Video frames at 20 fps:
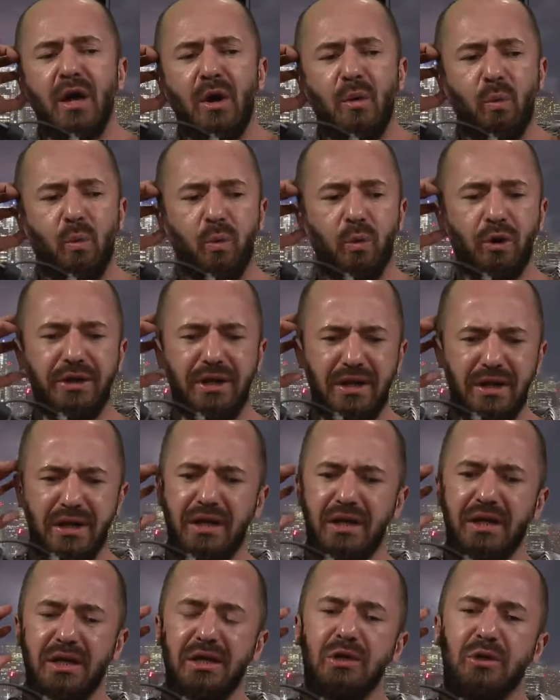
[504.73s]
What
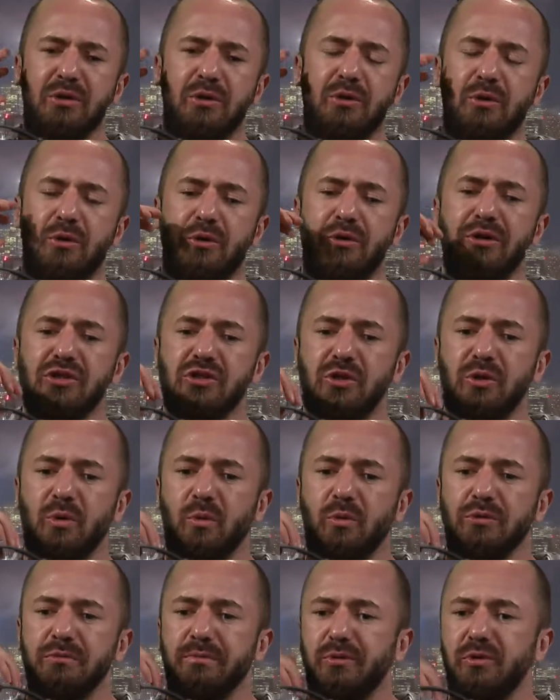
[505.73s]
encouraged you?
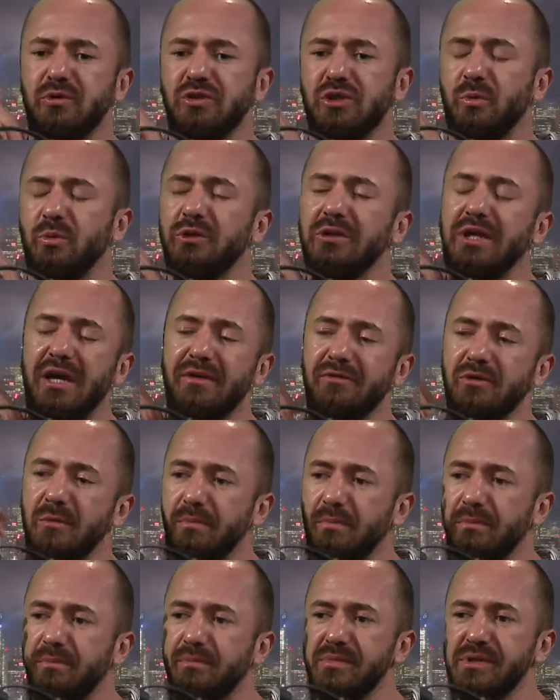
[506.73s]
What pushed you? What gave you
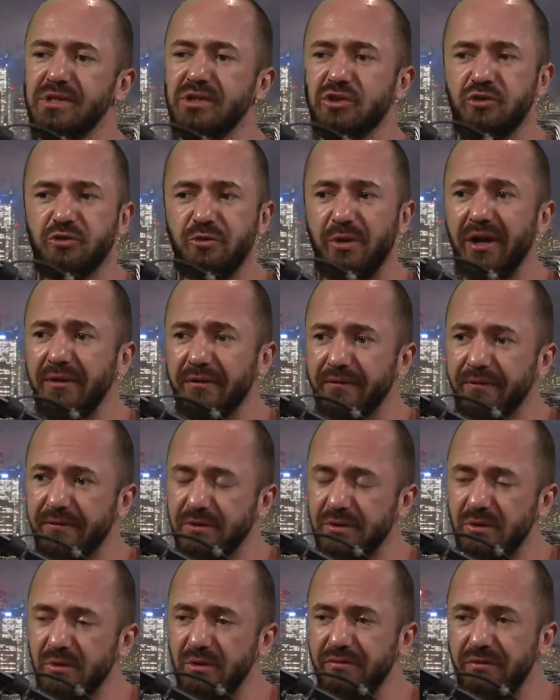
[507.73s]
strength
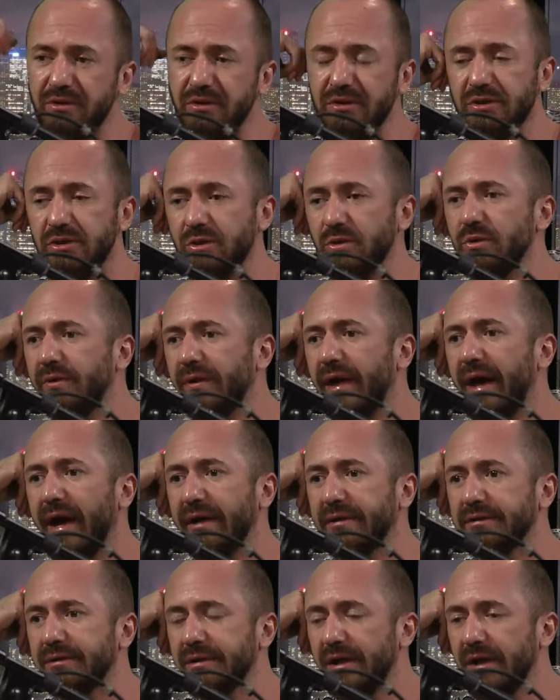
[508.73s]
to even do
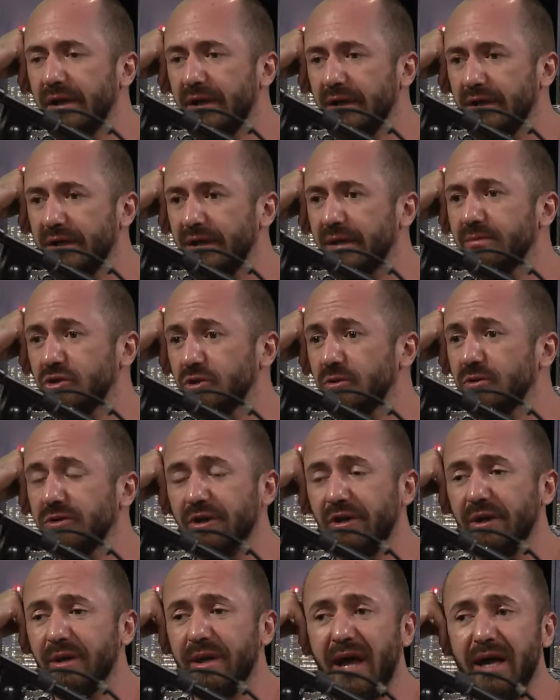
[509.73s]
that? Because I'm sure
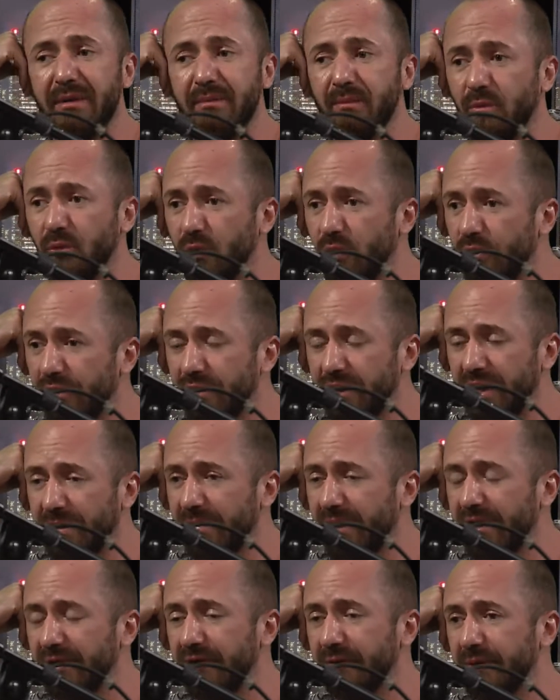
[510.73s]
there are a lot more
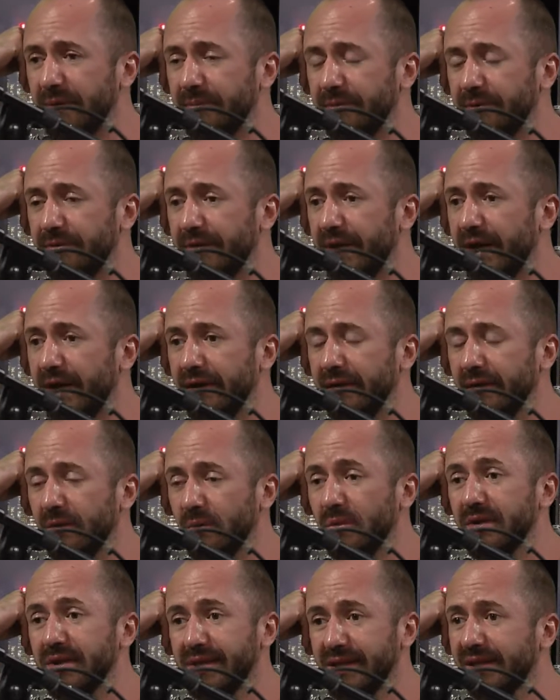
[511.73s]
non-binary people than
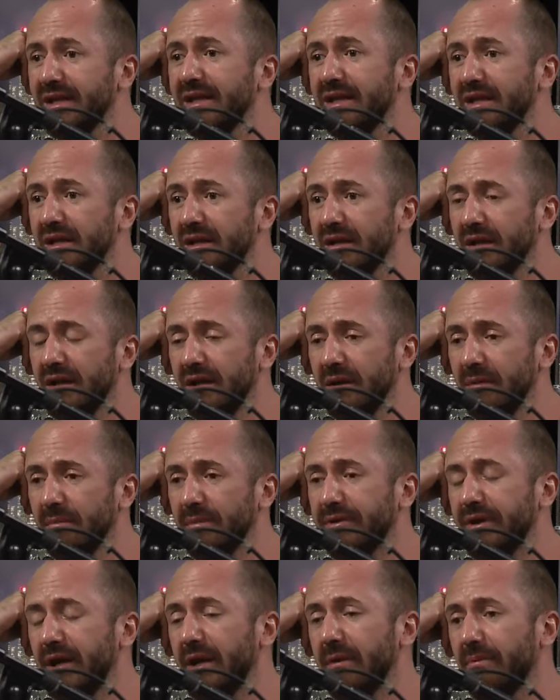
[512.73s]
we see,
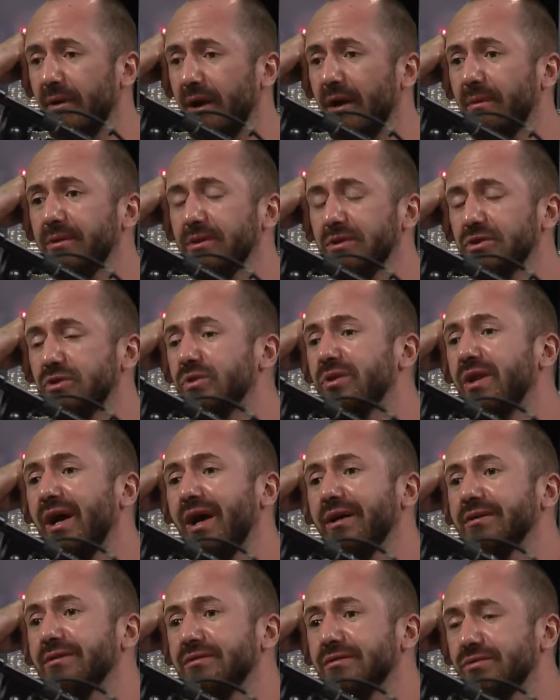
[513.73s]
but they probably do
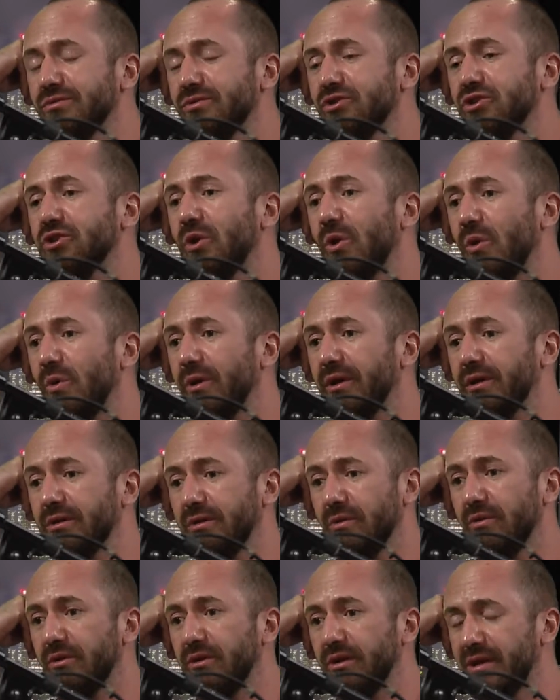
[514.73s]
not show it
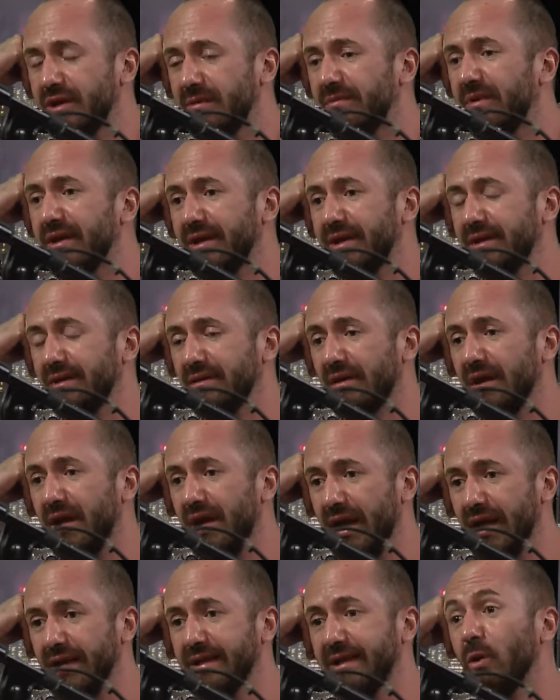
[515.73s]
or express it
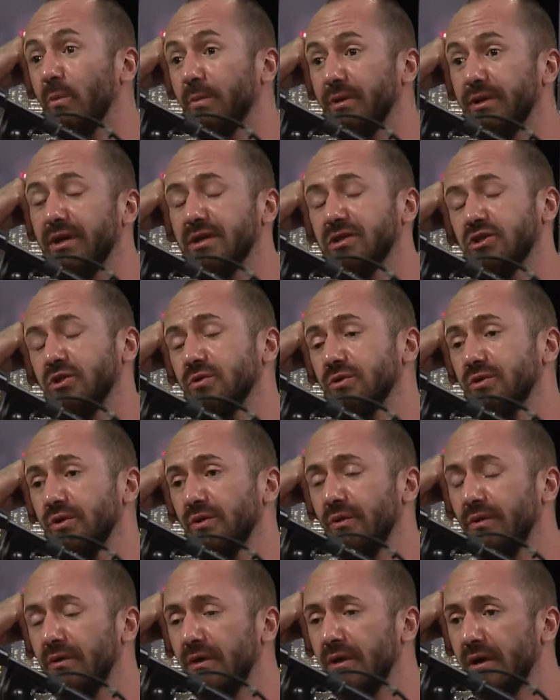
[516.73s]
as openly as you do.